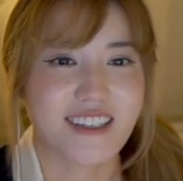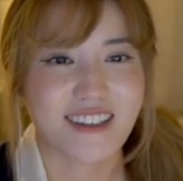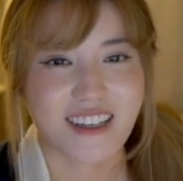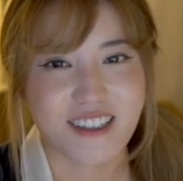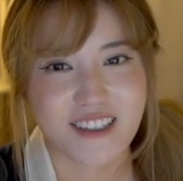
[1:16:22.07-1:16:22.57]
and
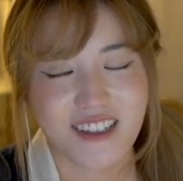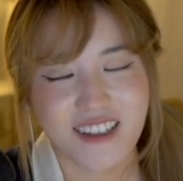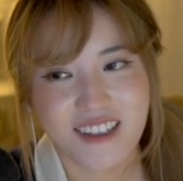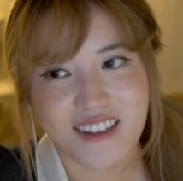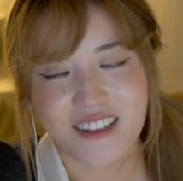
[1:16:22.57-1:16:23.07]
like
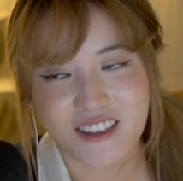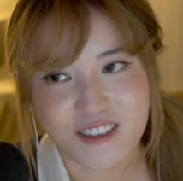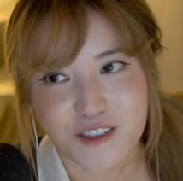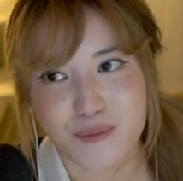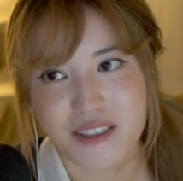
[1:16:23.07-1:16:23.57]
like
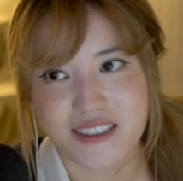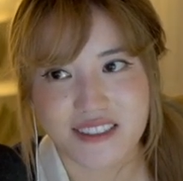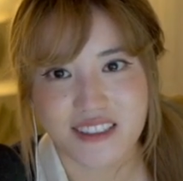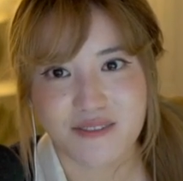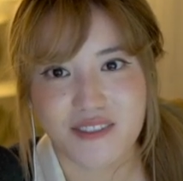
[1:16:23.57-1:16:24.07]
streaming and
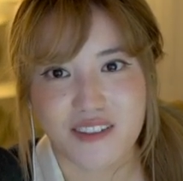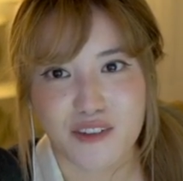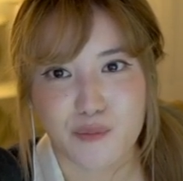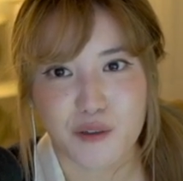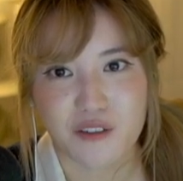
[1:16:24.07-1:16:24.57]
stuff if
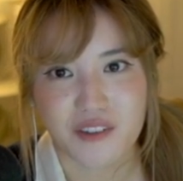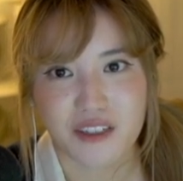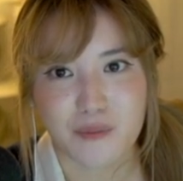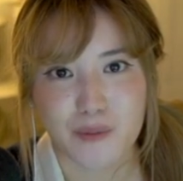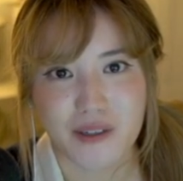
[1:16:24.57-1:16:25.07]
you're
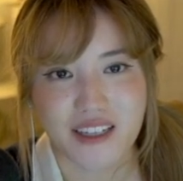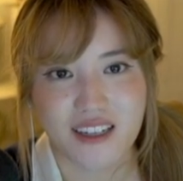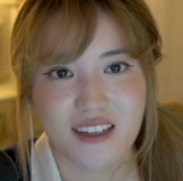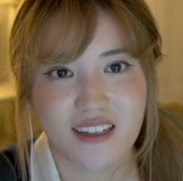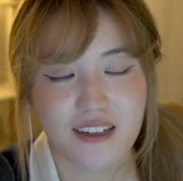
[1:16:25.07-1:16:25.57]
motivated by
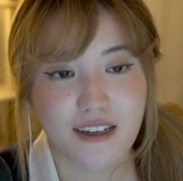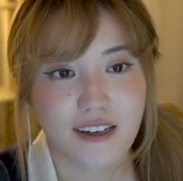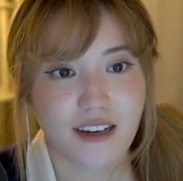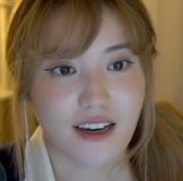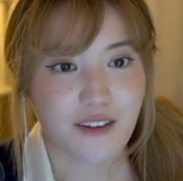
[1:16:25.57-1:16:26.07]
money.
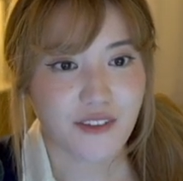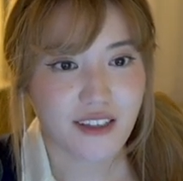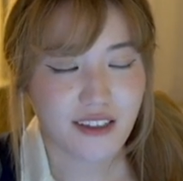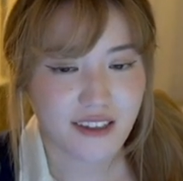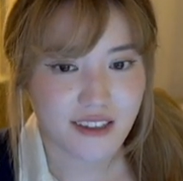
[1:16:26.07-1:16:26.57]
I feel
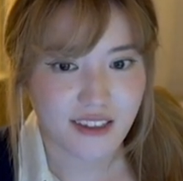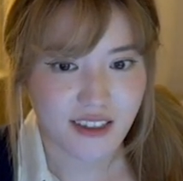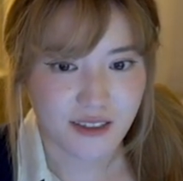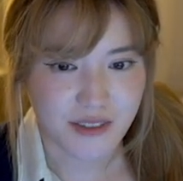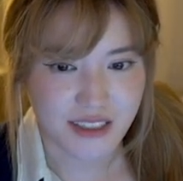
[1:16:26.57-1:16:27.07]
like
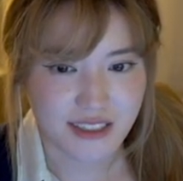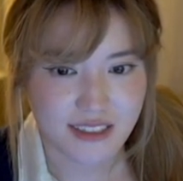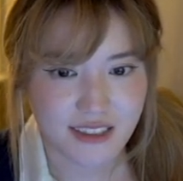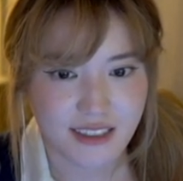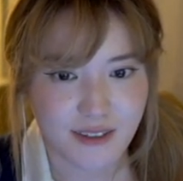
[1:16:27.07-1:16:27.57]
I'm
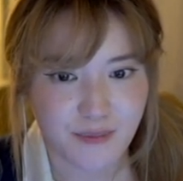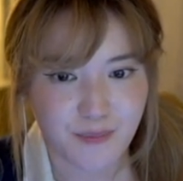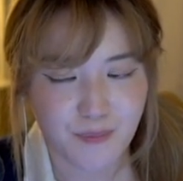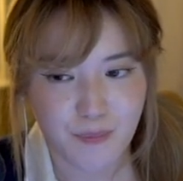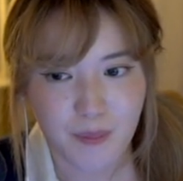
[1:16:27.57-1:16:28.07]
just.
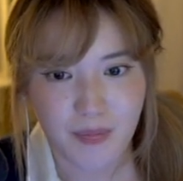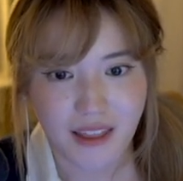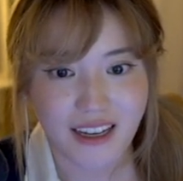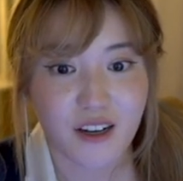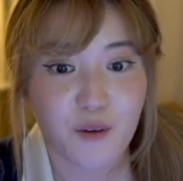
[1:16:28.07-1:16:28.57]

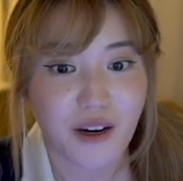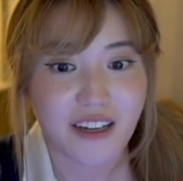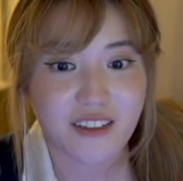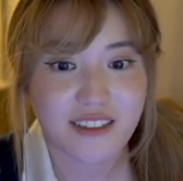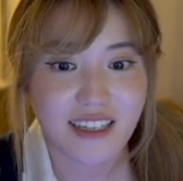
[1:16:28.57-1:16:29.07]
I know I
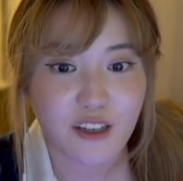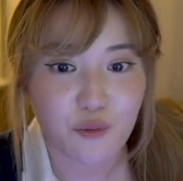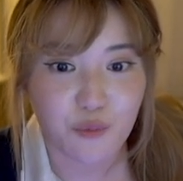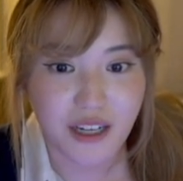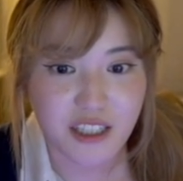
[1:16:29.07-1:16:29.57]
could take
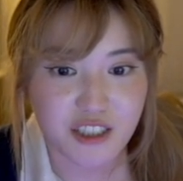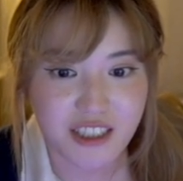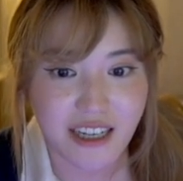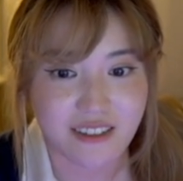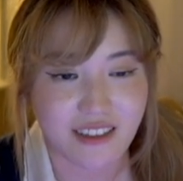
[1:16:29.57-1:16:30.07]
Raid
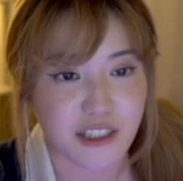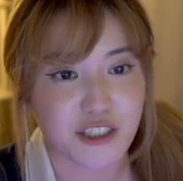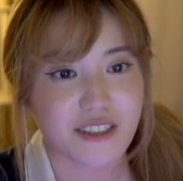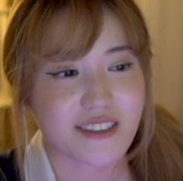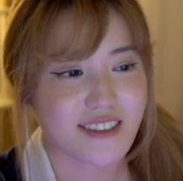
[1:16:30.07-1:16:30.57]
Shadow
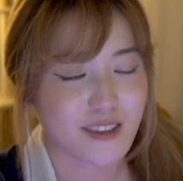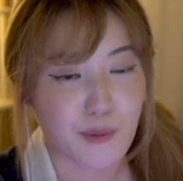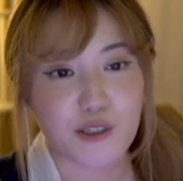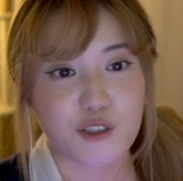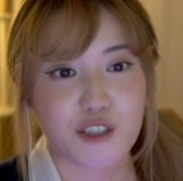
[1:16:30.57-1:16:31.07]
Legends
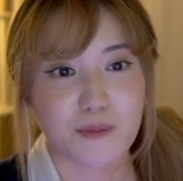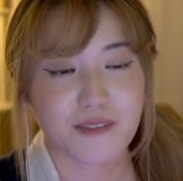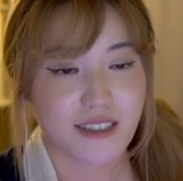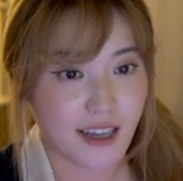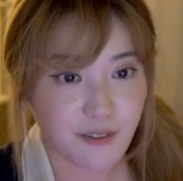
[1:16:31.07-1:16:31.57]
sponsorships
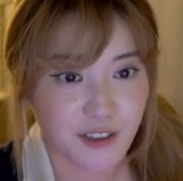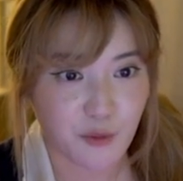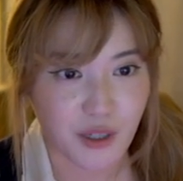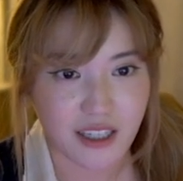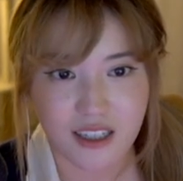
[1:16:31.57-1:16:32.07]
every
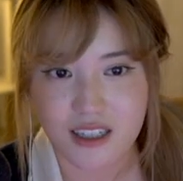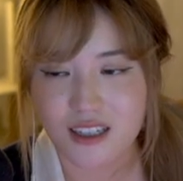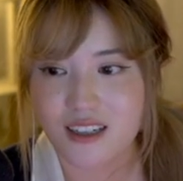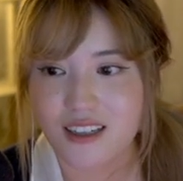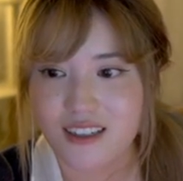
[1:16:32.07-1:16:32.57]
week.
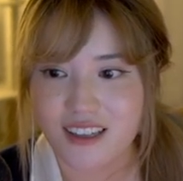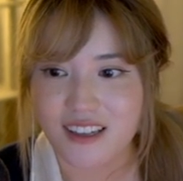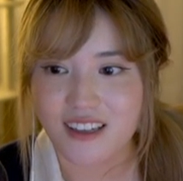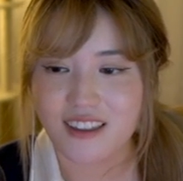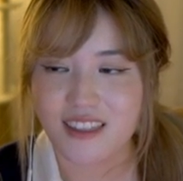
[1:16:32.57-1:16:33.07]

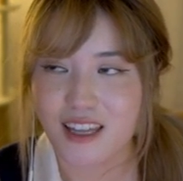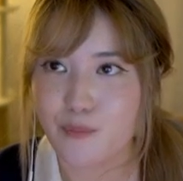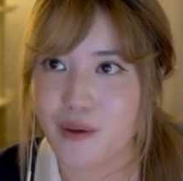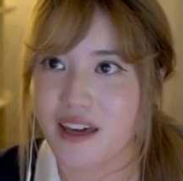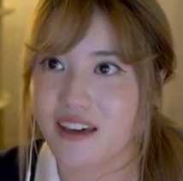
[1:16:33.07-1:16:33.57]
Like, they
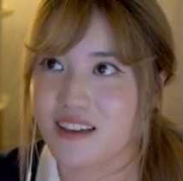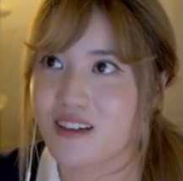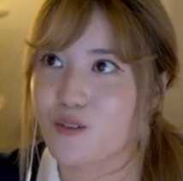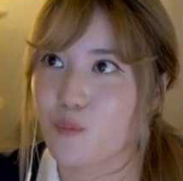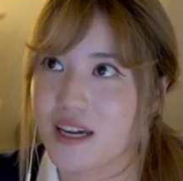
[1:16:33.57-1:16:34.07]
pay
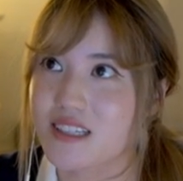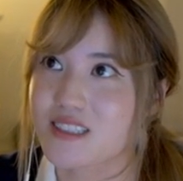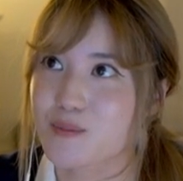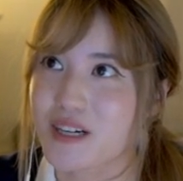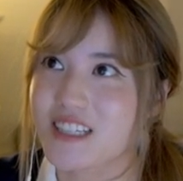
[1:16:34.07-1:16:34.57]
way
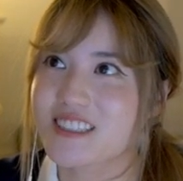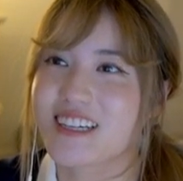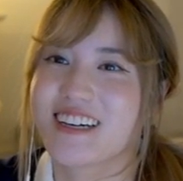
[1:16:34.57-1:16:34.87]
too much.